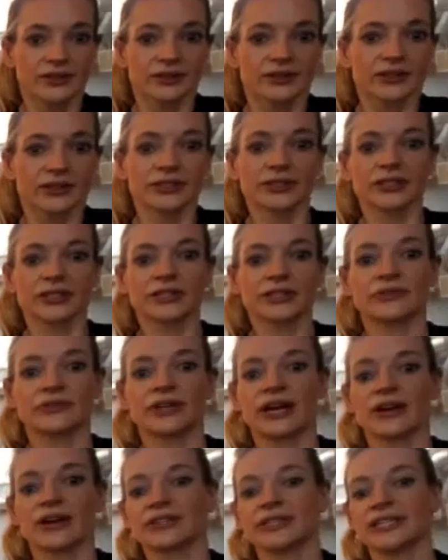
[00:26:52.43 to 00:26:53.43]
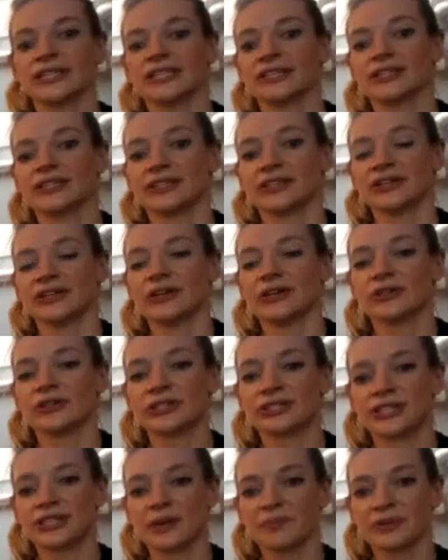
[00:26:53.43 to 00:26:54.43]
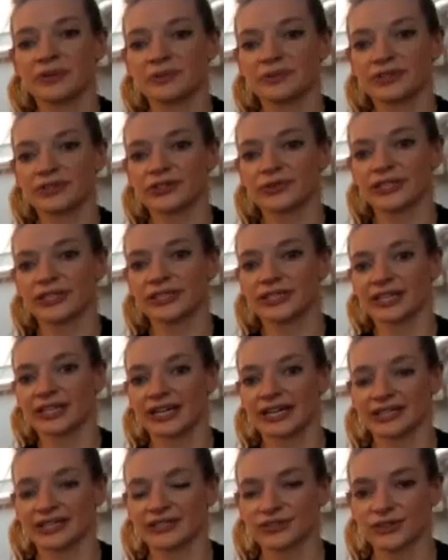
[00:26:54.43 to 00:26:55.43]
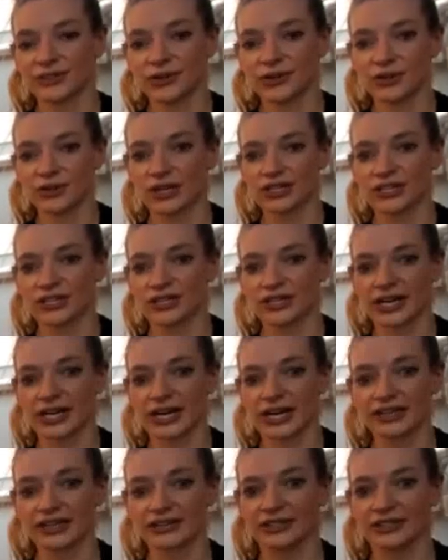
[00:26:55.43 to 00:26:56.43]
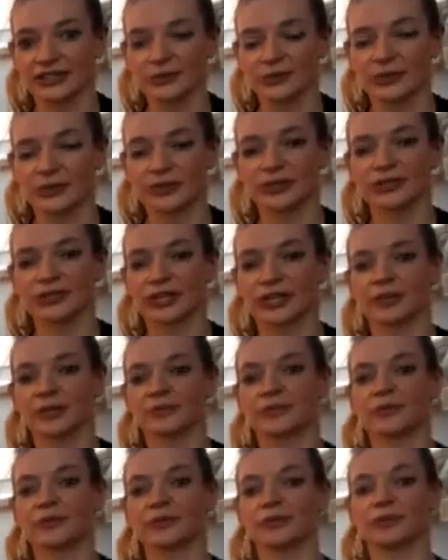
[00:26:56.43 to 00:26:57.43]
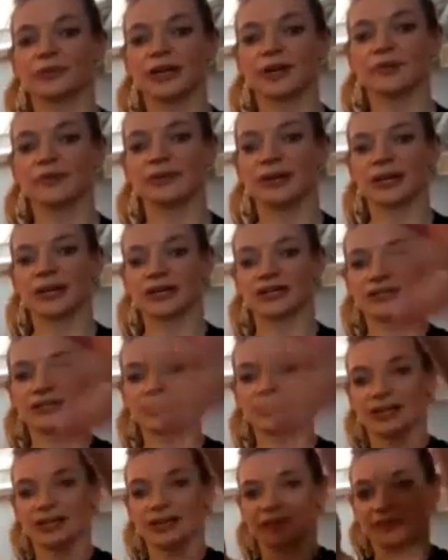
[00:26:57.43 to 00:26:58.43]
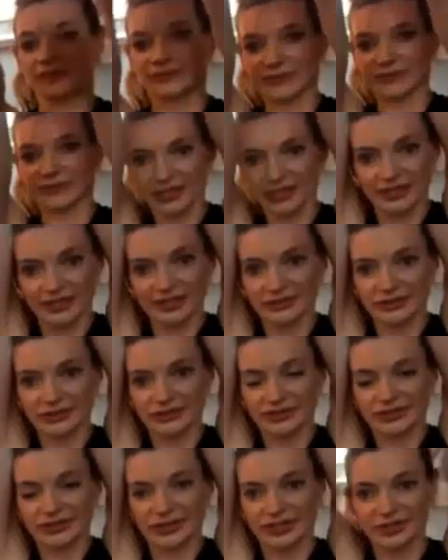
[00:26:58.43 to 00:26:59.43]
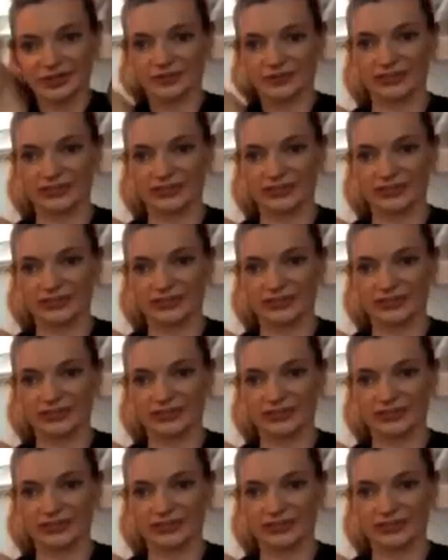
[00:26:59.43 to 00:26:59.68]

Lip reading: Good, round the knee to the nose, step it in between the hands, low lunge to high lunge pose, arms sweep up on Kali Mudra, the arms.